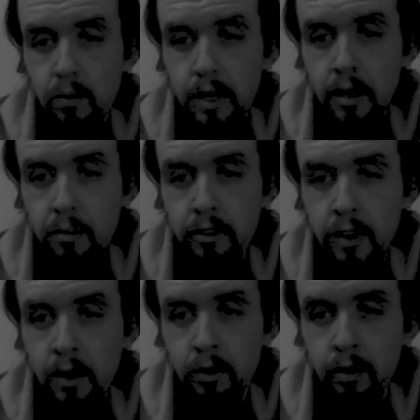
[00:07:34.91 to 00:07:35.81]
When it comes
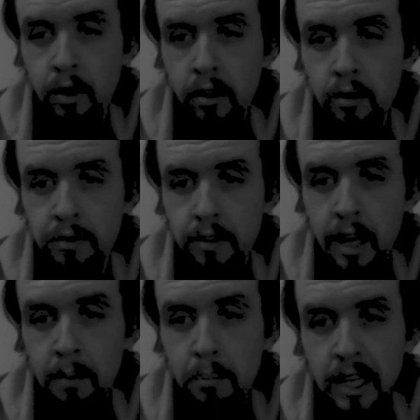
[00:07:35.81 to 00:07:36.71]
to the notion of
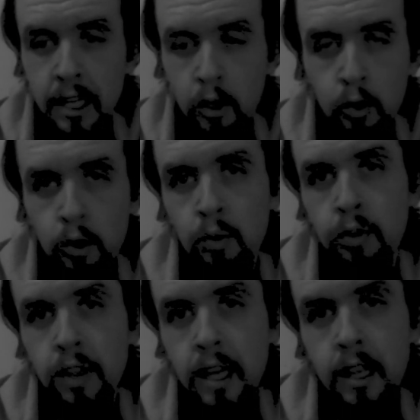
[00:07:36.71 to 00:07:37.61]
not being who you
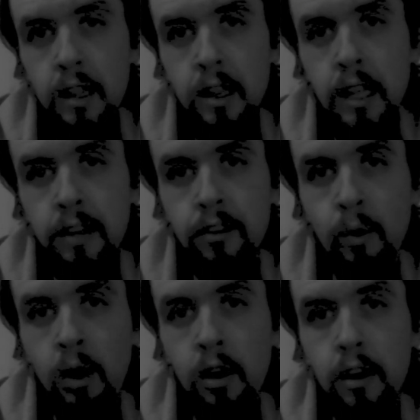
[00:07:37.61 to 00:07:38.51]
think that
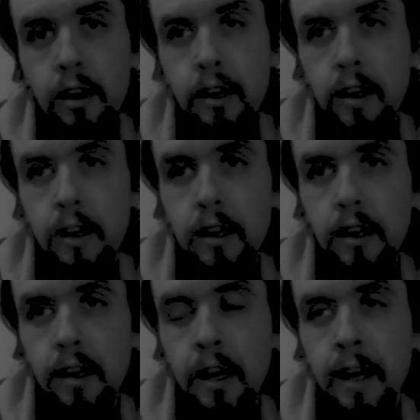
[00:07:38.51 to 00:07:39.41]
you are,
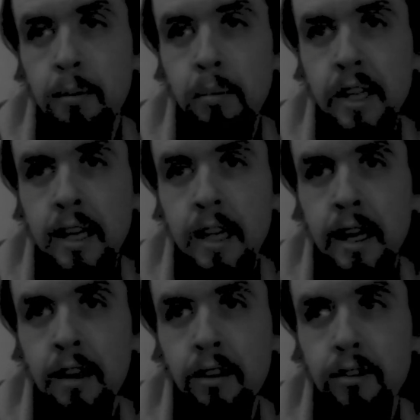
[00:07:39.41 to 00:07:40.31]
not being
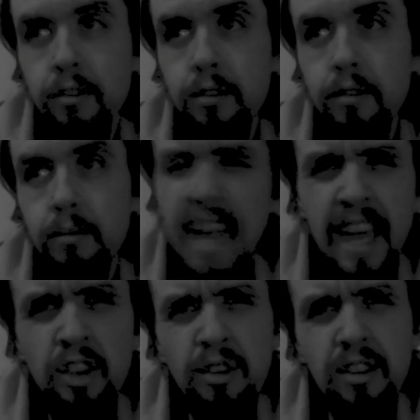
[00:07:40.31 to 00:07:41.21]
as
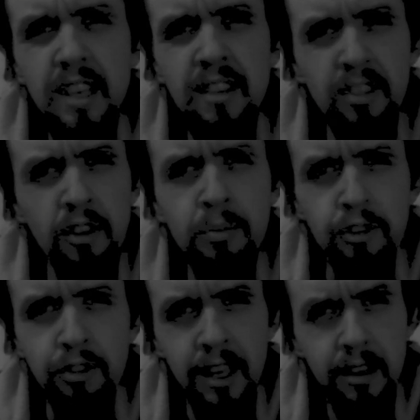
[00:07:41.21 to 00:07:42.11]
accurately
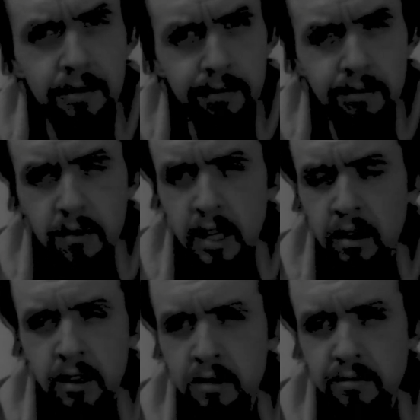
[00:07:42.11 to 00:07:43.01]
self-portrayed, I
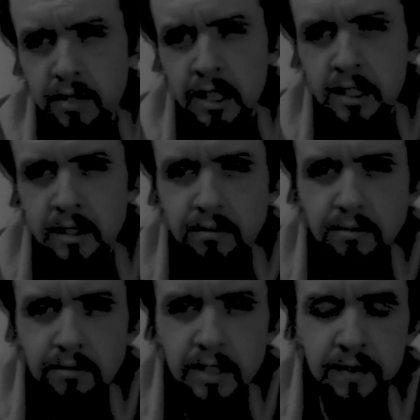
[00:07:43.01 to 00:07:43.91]
don't know
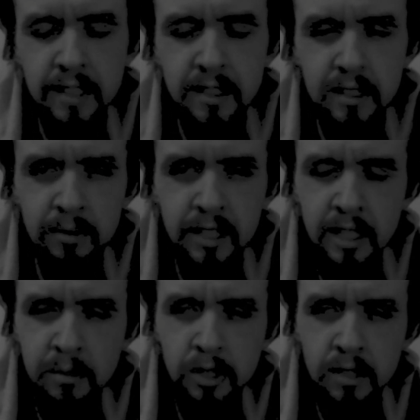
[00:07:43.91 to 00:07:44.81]
if that's a
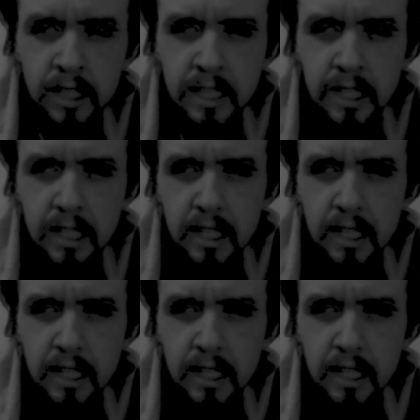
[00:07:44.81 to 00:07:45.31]
misnomer or not.